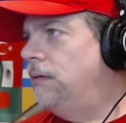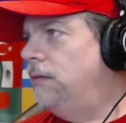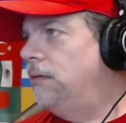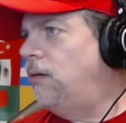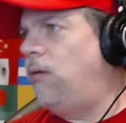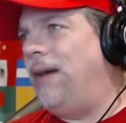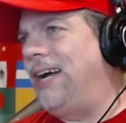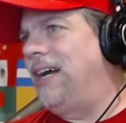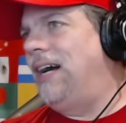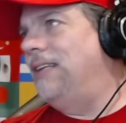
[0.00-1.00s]
Oh my
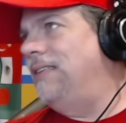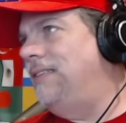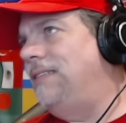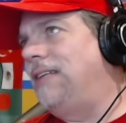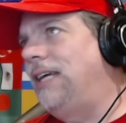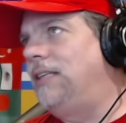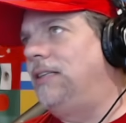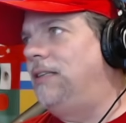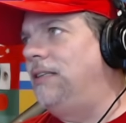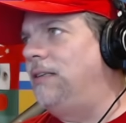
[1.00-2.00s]
God, this is like
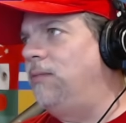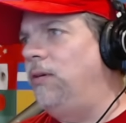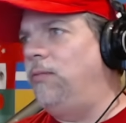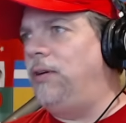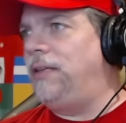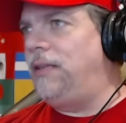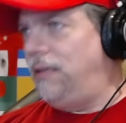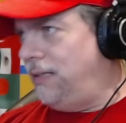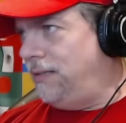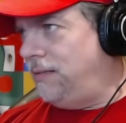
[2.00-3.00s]
this. What
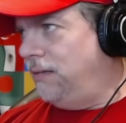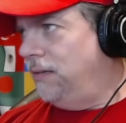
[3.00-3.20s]
this?